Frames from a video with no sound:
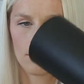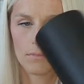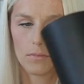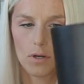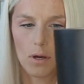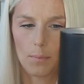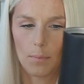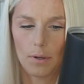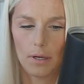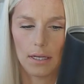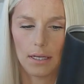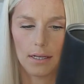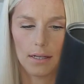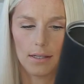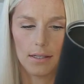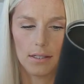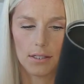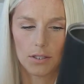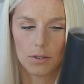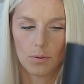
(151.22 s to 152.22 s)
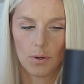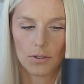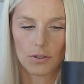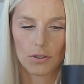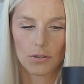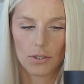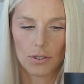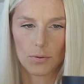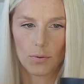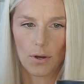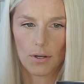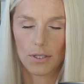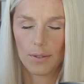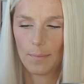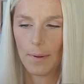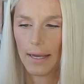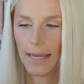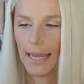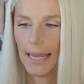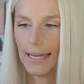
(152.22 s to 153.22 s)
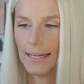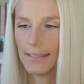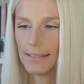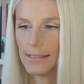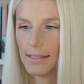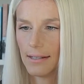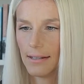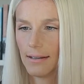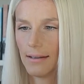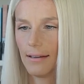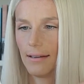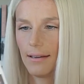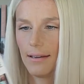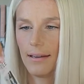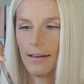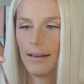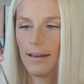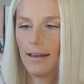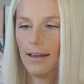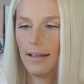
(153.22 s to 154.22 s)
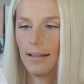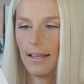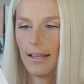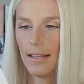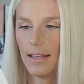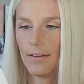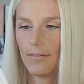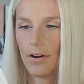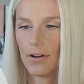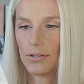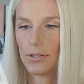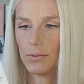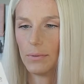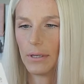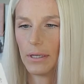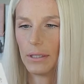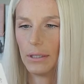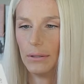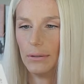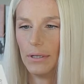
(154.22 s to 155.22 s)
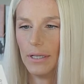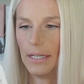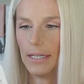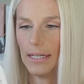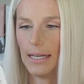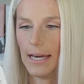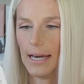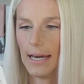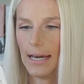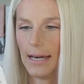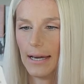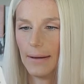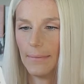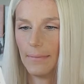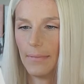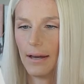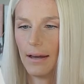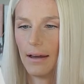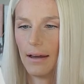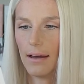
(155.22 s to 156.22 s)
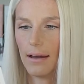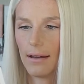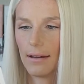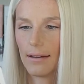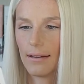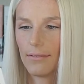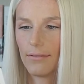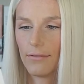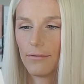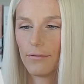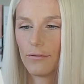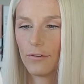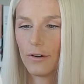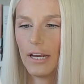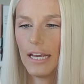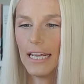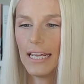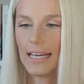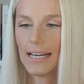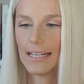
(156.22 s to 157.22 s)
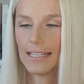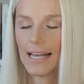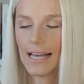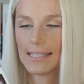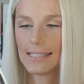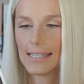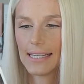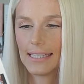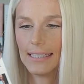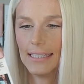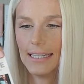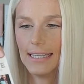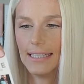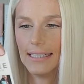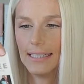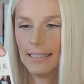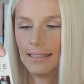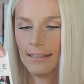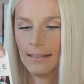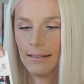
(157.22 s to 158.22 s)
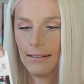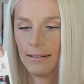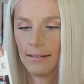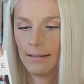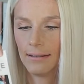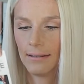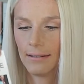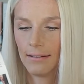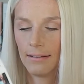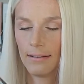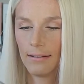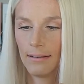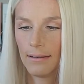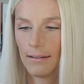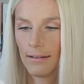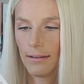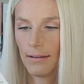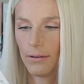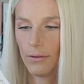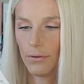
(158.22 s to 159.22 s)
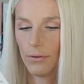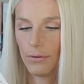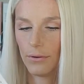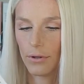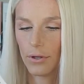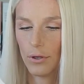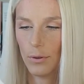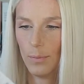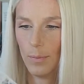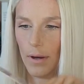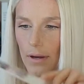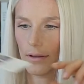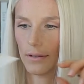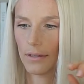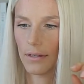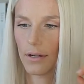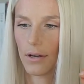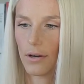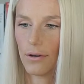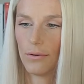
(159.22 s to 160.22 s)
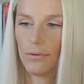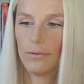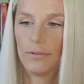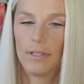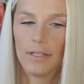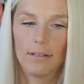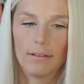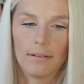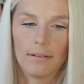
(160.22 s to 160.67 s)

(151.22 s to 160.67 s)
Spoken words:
not putting it in the dishwasher, just wash it by hand. And then they've also included a free classic lid coupon code.